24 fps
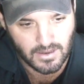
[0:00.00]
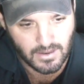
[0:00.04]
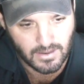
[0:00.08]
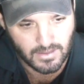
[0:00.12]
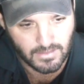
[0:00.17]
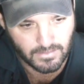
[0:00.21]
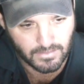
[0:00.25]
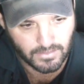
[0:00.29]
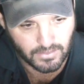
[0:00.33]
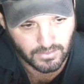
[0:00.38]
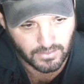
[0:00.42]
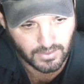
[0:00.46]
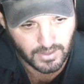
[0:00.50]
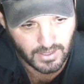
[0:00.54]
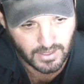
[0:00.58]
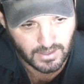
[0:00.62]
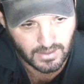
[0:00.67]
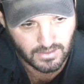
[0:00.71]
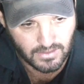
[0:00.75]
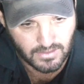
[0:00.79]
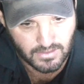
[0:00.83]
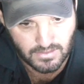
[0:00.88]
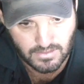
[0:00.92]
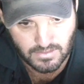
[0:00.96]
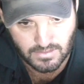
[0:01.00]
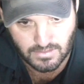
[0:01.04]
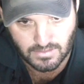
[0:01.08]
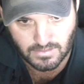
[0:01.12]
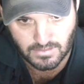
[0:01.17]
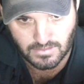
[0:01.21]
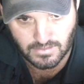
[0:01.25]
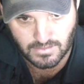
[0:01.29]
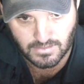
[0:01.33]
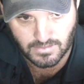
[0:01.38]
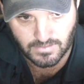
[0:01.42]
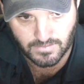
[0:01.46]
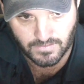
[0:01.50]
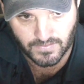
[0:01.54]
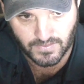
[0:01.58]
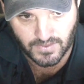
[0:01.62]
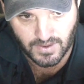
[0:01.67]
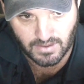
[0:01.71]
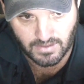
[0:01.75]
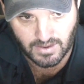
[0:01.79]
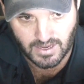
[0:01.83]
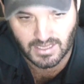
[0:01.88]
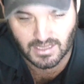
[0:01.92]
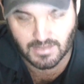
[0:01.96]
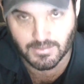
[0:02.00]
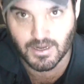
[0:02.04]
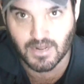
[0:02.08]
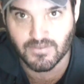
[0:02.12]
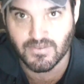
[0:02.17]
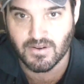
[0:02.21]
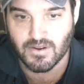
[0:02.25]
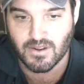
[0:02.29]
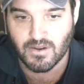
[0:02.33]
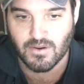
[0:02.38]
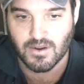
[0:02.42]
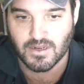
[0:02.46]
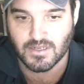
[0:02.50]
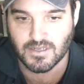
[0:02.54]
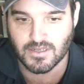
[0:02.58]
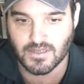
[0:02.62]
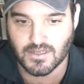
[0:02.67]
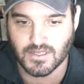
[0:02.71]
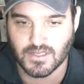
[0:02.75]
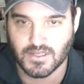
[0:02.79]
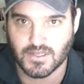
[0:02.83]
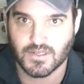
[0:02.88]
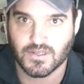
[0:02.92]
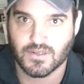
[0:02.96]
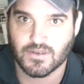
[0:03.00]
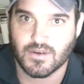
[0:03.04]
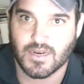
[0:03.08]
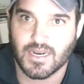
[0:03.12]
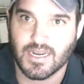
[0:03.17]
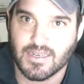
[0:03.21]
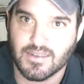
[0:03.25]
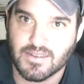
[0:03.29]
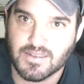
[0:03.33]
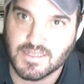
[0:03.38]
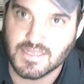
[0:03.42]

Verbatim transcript: pretty cool. All right, let me know if you have any questions. All right, see